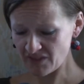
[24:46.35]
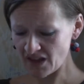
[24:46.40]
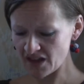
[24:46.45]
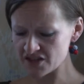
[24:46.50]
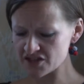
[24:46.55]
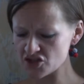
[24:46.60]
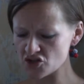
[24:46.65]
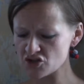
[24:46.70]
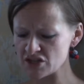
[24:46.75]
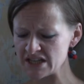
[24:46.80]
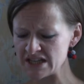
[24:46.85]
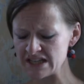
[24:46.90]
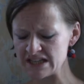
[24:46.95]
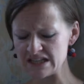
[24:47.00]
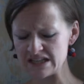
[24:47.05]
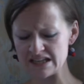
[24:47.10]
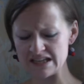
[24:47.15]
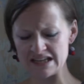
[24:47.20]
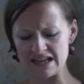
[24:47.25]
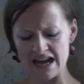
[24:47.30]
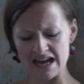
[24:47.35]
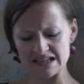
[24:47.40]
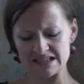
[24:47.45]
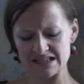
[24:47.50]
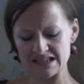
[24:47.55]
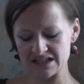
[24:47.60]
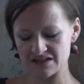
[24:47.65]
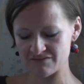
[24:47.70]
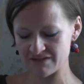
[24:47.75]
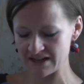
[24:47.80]
so he has
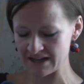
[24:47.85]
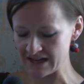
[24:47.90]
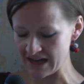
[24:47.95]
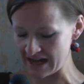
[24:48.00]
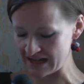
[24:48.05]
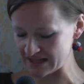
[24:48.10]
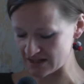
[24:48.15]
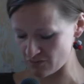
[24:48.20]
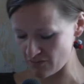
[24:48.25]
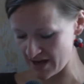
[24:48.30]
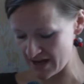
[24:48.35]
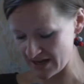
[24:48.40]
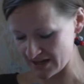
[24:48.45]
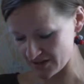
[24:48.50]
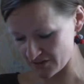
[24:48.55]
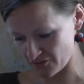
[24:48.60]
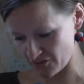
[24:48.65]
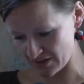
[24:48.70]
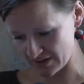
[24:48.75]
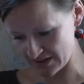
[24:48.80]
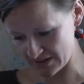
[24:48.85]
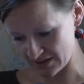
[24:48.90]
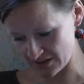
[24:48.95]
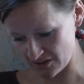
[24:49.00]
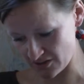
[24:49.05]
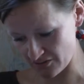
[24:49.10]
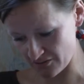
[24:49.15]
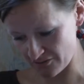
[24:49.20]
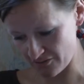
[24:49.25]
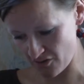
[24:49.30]
these really nice ways, for instance,
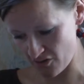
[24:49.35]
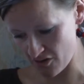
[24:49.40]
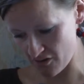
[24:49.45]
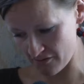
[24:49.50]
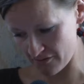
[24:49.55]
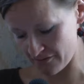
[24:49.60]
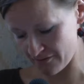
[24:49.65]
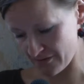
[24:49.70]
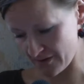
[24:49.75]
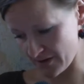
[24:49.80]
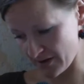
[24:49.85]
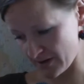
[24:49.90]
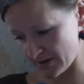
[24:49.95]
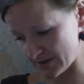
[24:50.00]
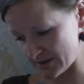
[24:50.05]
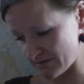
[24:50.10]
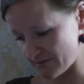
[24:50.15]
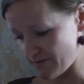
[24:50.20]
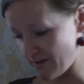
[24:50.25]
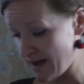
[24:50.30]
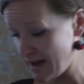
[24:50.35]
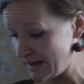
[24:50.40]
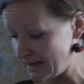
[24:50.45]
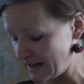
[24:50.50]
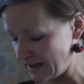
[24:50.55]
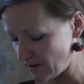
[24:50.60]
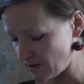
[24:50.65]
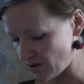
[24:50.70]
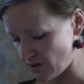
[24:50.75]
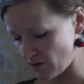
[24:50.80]
of
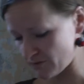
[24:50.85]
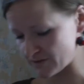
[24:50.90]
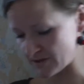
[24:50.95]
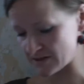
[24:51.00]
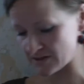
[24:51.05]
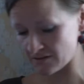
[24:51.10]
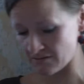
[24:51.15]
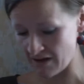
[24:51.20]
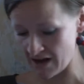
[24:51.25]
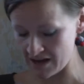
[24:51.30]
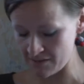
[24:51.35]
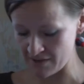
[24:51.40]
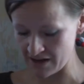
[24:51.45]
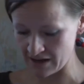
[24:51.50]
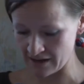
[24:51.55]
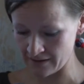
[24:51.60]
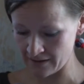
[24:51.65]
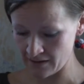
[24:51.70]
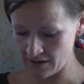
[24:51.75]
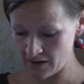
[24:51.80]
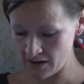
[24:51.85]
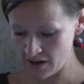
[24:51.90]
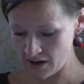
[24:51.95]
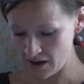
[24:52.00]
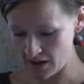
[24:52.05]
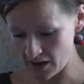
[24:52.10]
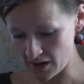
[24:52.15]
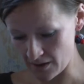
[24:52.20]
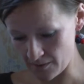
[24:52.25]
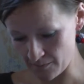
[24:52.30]
defining and of describing.
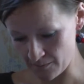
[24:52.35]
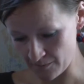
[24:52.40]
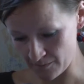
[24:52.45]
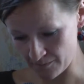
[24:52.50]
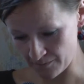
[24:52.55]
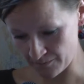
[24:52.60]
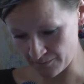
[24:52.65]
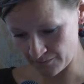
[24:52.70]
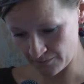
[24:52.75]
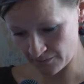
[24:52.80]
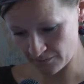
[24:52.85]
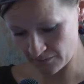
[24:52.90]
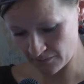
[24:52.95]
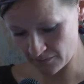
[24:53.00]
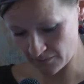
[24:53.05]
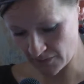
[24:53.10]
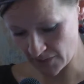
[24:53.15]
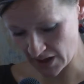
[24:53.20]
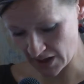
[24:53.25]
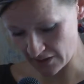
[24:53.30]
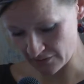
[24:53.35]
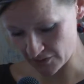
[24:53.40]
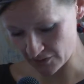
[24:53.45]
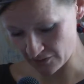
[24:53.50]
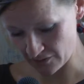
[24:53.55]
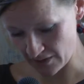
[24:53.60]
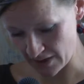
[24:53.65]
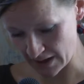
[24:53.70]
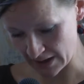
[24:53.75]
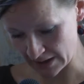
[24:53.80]
I have to
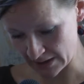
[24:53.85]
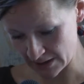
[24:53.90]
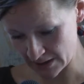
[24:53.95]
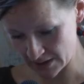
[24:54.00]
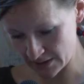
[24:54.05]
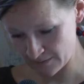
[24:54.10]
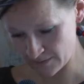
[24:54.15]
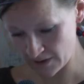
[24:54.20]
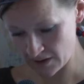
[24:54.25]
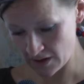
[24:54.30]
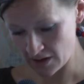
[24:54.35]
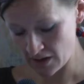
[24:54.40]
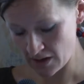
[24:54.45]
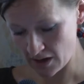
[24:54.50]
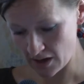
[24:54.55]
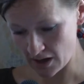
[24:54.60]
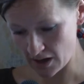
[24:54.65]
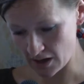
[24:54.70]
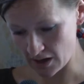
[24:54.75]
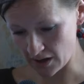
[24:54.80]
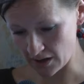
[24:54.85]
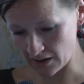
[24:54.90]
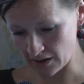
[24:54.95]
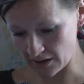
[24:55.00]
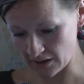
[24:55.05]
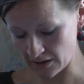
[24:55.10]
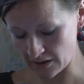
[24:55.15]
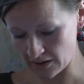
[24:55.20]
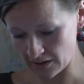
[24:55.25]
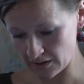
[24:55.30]
find
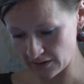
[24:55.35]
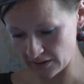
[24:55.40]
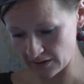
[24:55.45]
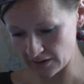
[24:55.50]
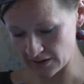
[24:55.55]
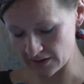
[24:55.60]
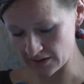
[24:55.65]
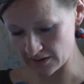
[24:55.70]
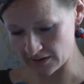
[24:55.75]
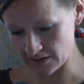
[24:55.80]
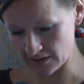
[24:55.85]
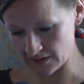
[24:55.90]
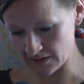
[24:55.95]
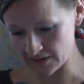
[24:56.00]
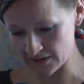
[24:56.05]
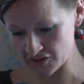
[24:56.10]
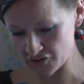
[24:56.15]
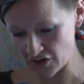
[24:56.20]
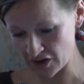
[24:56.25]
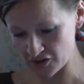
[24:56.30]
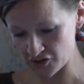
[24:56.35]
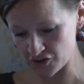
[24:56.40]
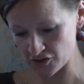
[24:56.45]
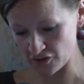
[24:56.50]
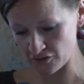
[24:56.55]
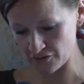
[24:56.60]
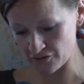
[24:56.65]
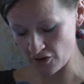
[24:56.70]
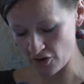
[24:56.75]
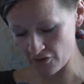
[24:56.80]
the
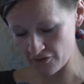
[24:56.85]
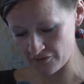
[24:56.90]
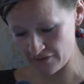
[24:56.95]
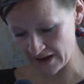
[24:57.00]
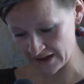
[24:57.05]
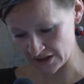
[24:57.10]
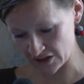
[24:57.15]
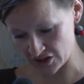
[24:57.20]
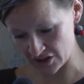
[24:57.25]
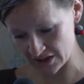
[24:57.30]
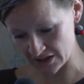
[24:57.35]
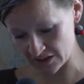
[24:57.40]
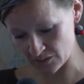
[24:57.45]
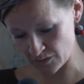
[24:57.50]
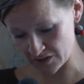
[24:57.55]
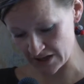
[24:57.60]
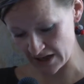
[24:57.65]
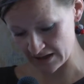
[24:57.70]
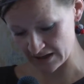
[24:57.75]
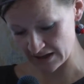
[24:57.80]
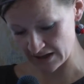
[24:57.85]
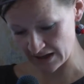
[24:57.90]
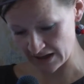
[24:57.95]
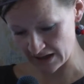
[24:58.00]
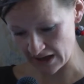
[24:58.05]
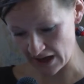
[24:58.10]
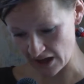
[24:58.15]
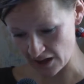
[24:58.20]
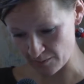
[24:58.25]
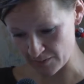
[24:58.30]
structure of fetishes, which I think can
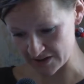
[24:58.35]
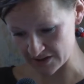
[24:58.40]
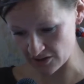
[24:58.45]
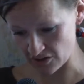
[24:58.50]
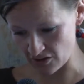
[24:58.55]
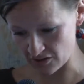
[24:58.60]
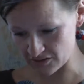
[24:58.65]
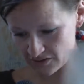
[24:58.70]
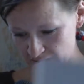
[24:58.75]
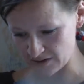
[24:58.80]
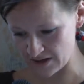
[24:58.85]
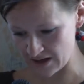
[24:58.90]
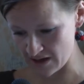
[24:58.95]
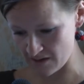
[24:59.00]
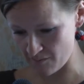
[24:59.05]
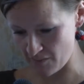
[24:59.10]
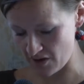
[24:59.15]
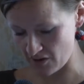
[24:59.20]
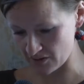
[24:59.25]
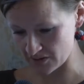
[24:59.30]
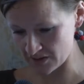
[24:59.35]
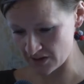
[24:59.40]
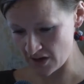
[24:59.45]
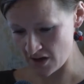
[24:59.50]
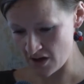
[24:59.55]
help us a lot to think about